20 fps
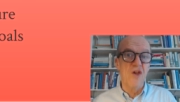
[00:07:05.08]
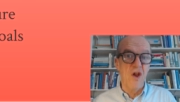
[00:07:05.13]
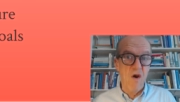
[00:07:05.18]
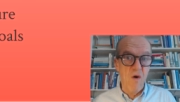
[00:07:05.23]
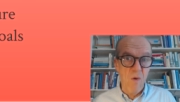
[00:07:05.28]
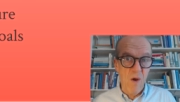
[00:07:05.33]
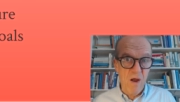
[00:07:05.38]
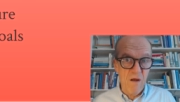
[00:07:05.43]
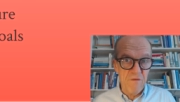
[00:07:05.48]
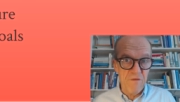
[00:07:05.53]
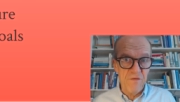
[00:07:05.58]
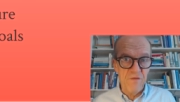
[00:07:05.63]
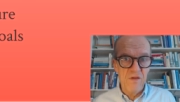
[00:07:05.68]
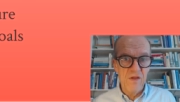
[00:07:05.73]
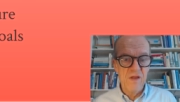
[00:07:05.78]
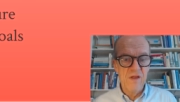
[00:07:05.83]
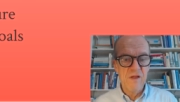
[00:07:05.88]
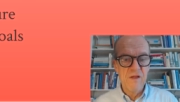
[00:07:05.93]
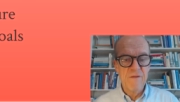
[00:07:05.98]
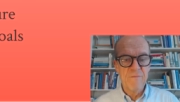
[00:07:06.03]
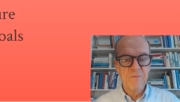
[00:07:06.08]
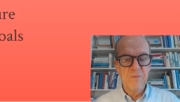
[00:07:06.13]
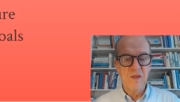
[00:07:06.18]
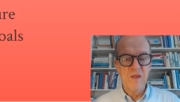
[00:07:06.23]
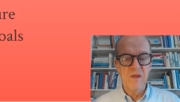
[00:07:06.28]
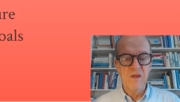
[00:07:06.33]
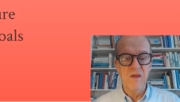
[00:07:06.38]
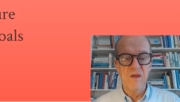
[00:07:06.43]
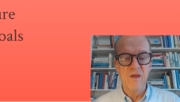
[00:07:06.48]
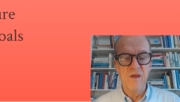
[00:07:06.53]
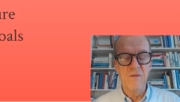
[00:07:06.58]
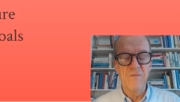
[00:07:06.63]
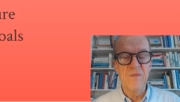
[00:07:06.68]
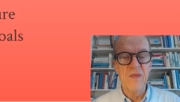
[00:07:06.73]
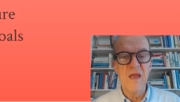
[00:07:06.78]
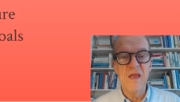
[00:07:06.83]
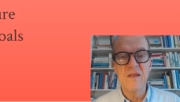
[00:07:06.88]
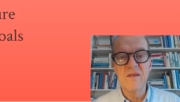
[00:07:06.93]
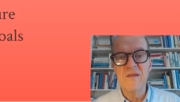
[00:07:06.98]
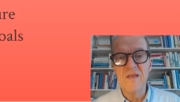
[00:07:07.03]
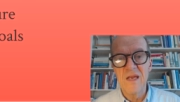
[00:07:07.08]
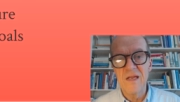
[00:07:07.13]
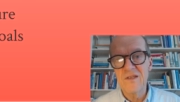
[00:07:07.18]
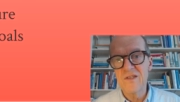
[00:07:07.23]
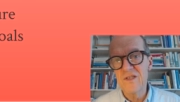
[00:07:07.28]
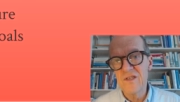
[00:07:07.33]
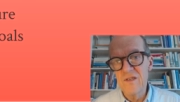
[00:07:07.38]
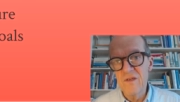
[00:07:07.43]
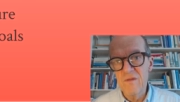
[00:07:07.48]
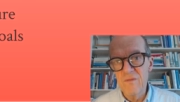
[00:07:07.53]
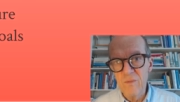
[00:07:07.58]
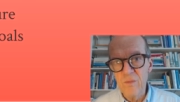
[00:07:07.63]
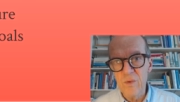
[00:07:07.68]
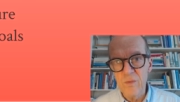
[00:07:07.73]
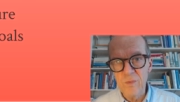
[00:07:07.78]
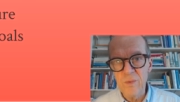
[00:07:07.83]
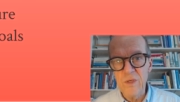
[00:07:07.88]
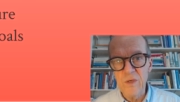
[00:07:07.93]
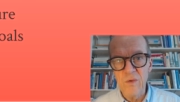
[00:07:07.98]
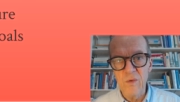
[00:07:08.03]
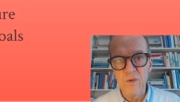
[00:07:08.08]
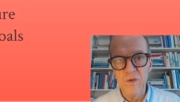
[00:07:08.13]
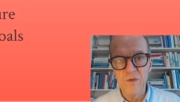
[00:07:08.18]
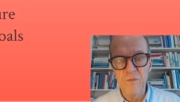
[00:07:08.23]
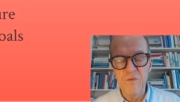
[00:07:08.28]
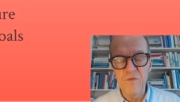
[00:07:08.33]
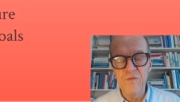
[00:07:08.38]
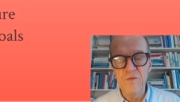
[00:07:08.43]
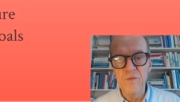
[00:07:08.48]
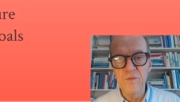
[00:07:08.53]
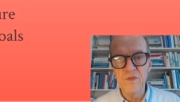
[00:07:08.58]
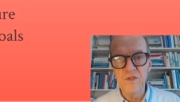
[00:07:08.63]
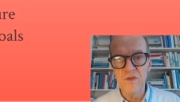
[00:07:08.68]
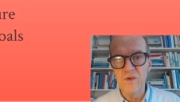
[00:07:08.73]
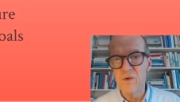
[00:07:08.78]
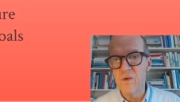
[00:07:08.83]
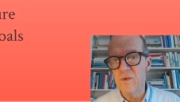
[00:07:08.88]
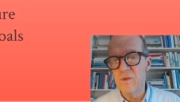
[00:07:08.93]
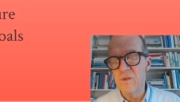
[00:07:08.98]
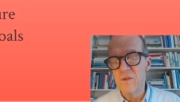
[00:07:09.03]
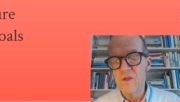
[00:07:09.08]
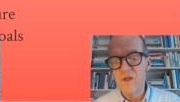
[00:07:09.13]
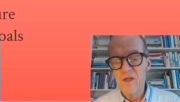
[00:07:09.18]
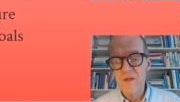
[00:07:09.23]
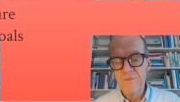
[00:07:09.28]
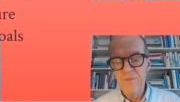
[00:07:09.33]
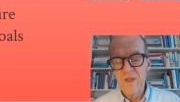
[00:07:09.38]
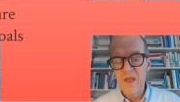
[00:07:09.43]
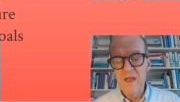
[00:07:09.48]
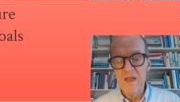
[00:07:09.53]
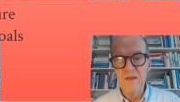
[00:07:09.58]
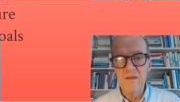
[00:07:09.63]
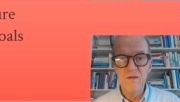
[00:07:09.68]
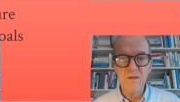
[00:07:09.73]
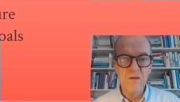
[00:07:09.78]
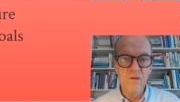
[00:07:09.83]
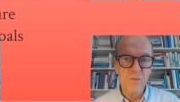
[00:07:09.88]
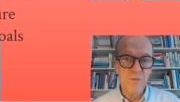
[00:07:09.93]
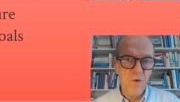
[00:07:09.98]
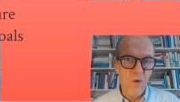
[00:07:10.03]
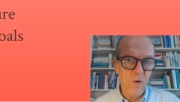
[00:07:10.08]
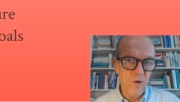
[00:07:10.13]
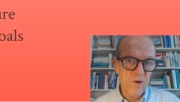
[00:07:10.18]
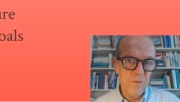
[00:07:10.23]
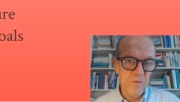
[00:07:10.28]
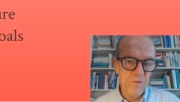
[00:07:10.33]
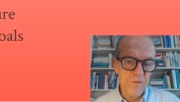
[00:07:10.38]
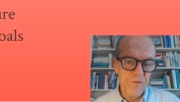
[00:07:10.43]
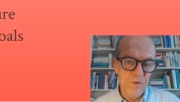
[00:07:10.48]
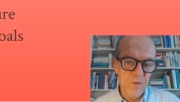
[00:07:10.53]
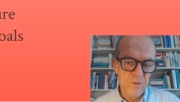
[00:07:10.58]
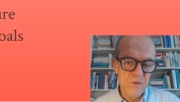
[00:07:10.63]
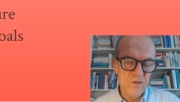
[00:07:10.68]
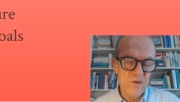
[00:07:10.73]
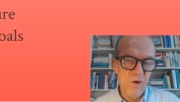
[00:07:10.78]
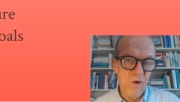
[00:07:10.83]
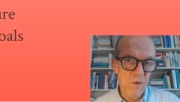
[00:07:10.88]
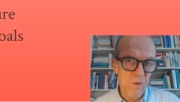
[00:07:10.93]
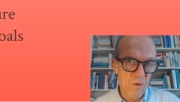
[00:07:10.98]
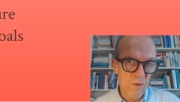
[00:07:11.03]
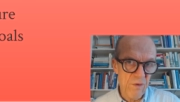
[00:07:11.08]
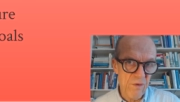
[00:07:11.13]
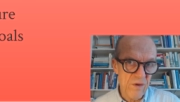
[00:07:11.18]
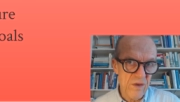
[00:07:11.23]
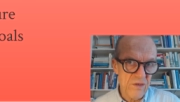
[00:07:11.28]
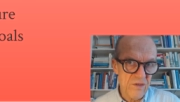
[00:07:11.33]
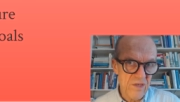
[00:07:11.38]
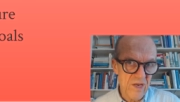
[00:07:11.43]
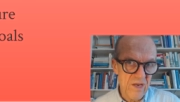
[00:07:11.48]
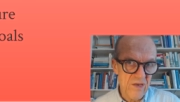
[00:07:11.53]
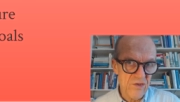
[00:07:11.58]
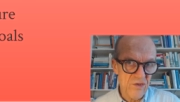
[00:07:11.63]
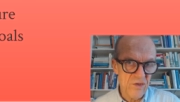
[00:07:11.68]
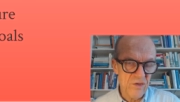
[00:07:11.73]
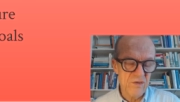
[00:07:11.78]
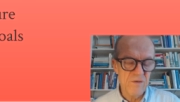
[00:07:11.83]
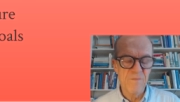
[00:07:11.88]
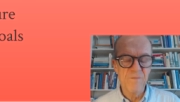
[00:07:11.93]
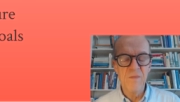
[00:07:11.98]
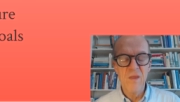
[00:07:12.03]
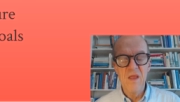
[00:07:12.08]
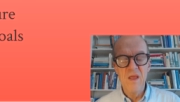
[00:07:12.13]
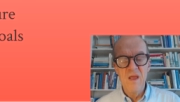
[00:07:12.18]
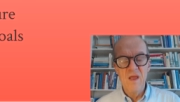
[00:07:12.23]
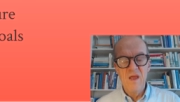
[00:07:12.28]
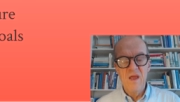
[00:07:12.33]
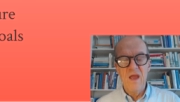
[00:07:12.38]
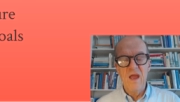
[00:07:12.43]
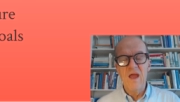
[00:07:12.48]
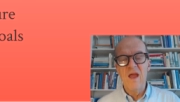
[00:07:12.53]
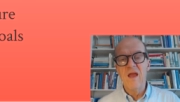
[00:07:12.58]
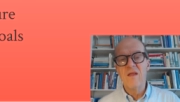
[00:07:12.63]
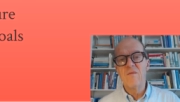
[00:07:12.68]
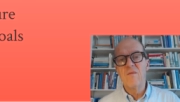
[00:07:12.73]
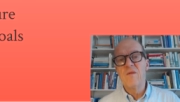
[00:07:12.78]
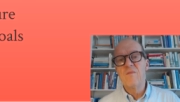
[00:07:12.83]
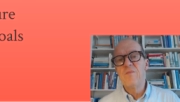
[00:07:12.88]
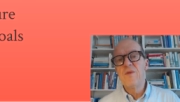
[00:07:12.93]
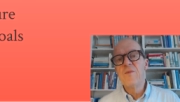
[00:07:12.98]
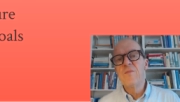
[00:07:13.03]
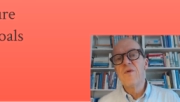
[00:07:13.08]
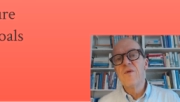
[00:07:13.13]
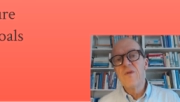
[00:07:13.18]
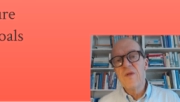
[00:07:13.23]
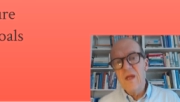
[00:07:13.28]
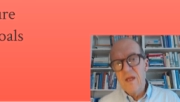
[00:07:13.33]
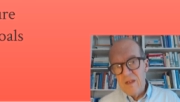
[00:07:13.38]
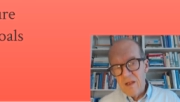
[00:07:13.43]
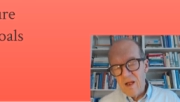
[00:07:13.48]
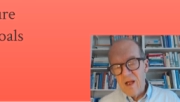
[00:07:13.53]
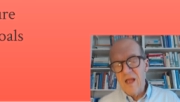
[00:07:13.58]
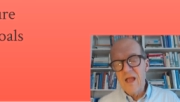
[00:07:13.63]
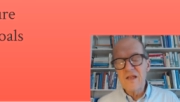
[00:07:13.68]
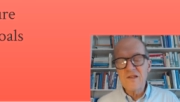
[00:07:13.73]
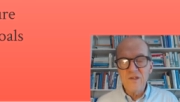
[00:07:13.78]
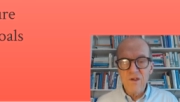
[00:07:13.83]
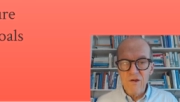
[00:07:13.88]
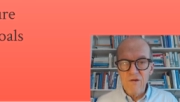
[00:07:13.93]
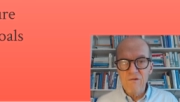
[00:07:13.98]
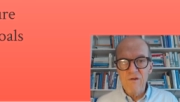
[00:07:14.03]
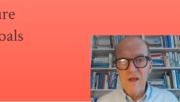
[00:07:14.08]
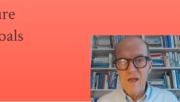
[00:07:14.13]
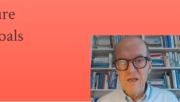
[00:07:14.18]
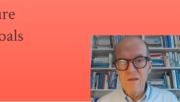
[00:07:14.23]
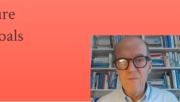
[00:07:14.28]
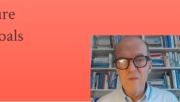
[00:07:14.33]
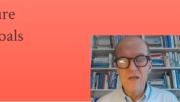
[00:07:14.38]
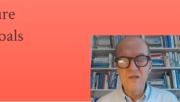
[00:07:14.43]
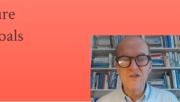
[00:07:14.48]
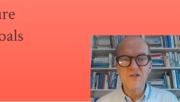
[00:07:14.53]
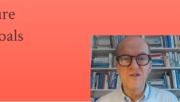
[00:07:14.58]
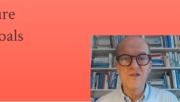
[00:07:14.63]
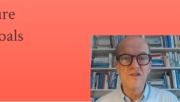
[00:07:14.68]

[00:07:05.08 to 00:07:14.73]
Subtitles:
off, and that's what we call the performance goal, or the performance goal orientation. And people, as I already mentioned,